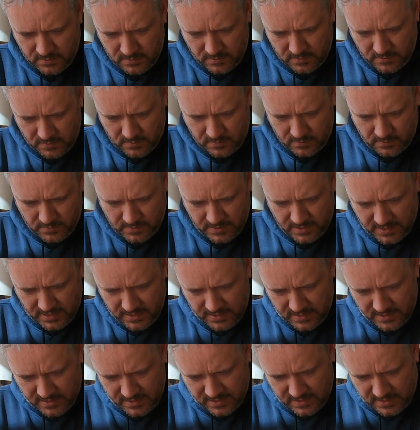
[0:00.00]
if we get
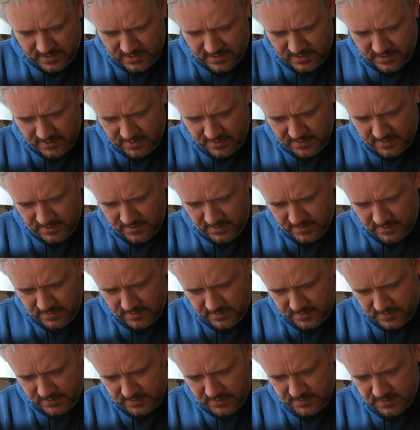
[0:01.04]
anything
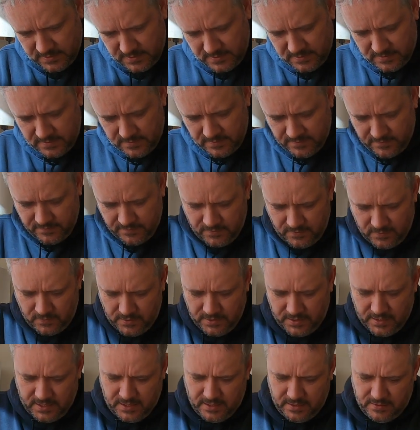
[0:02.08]
that's
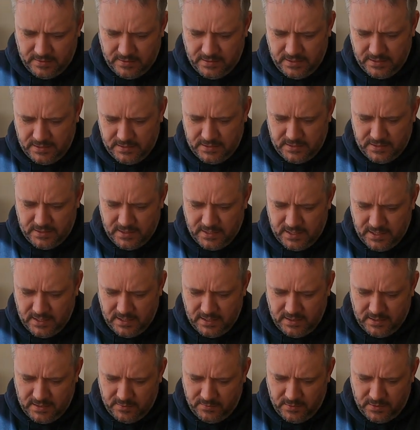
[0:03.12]
fallen out into there.
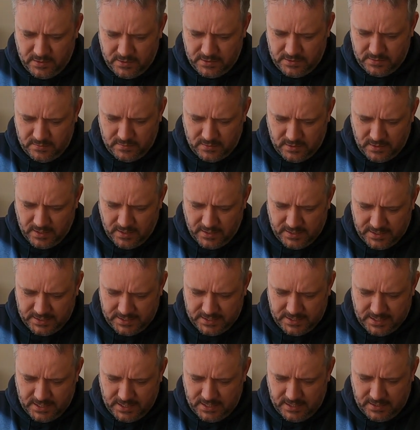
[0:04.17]
There was a
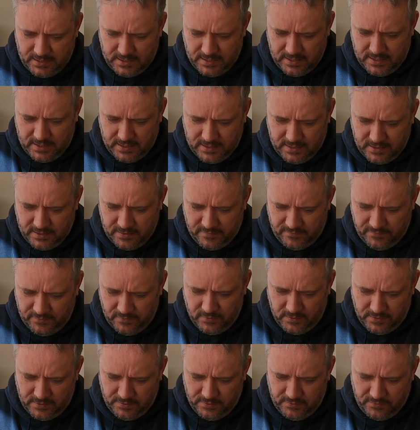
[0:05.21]
seed there that had
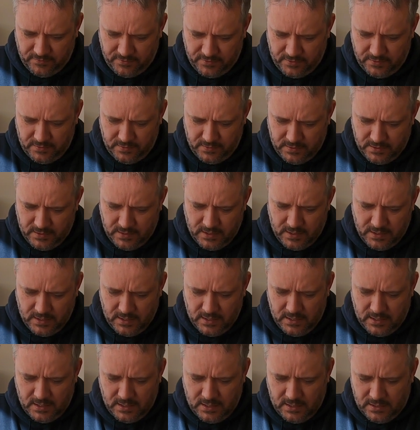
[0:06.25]
fallen through,
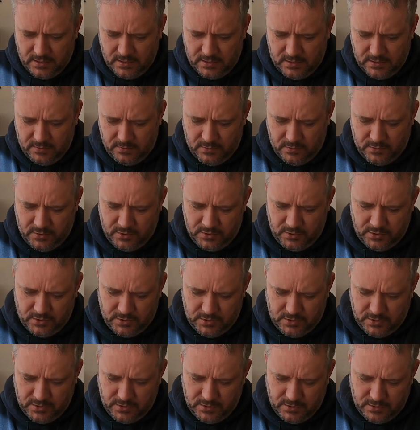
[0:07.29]
so we'll
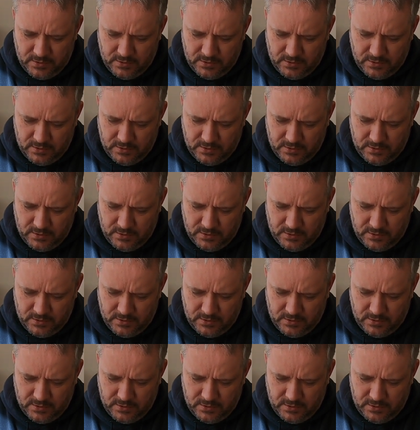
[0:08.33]
just